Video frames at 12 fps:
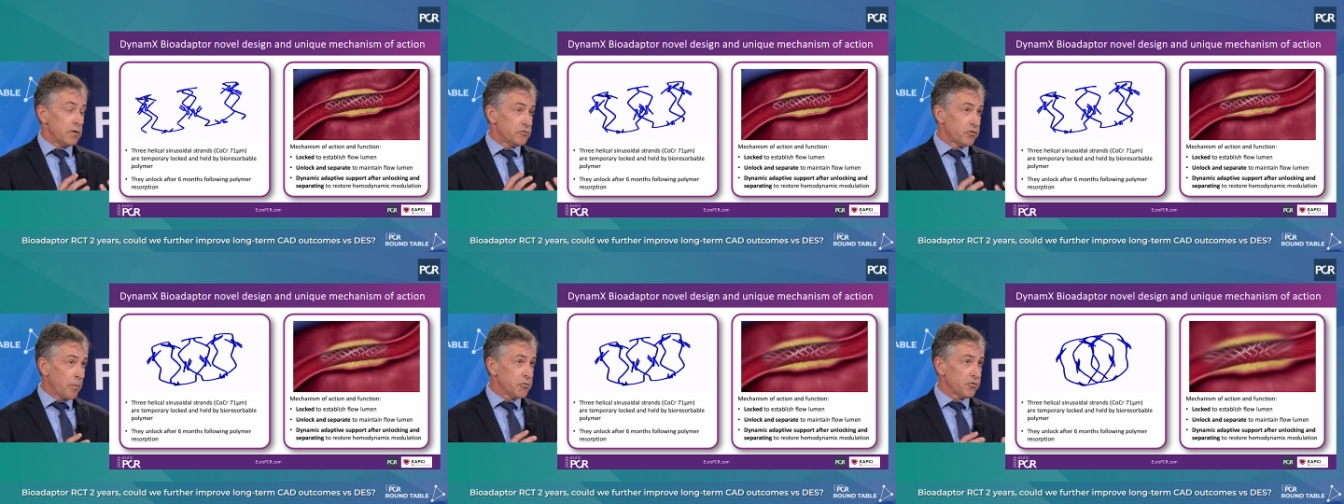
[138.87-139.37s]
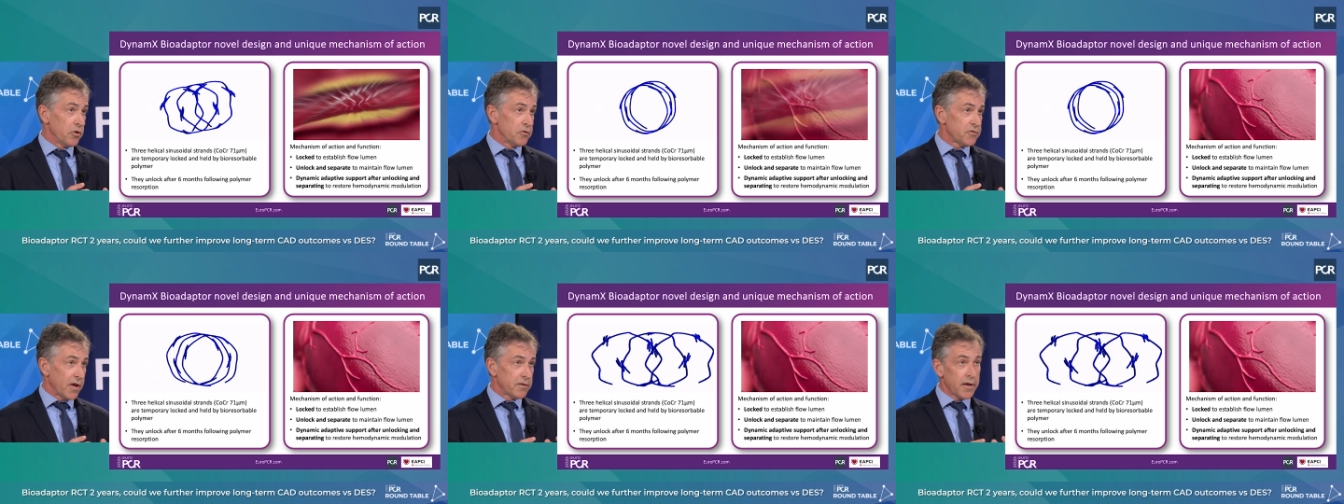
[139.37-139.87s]

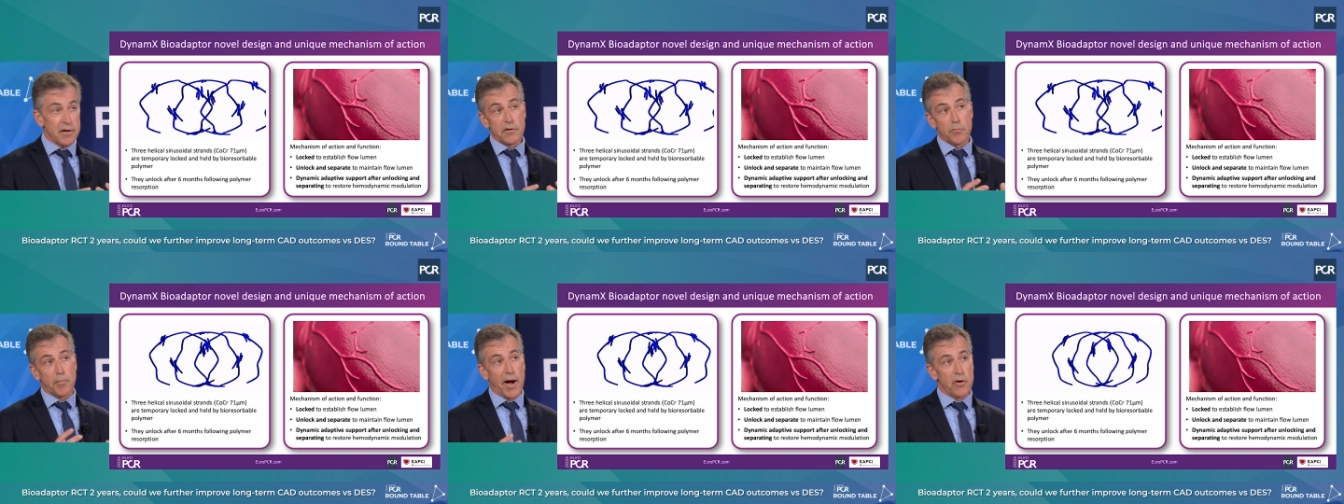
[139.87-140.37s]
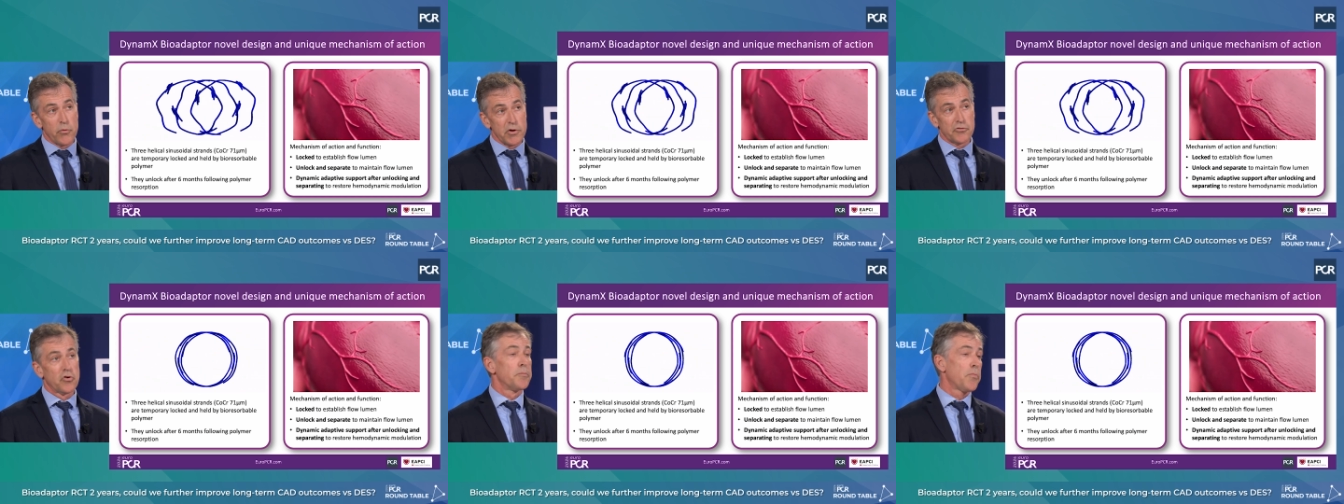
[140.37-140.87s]
substance and they
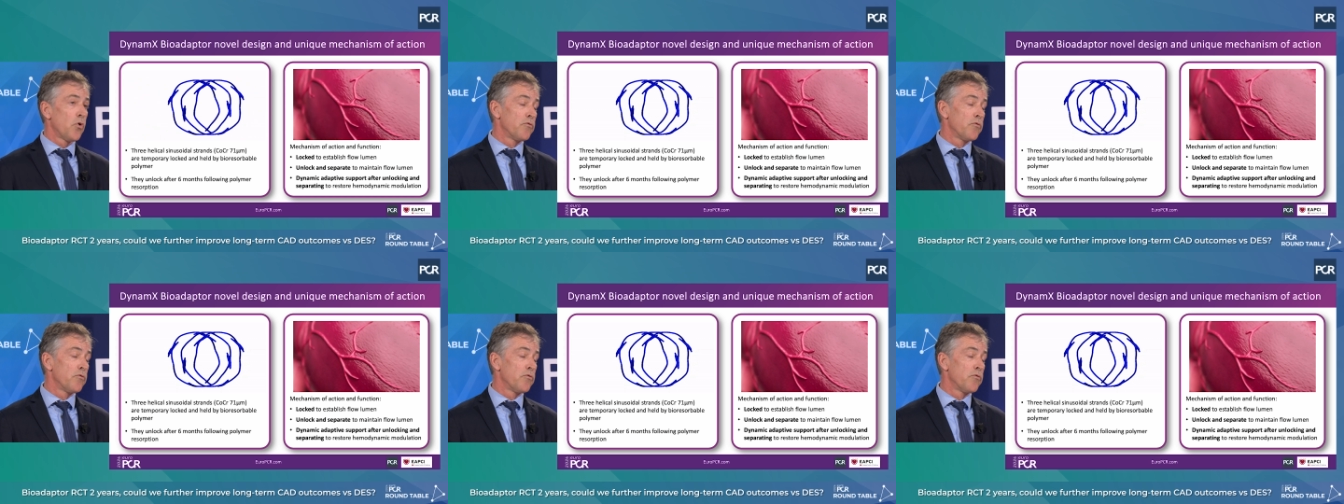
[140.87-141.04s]
bioresorb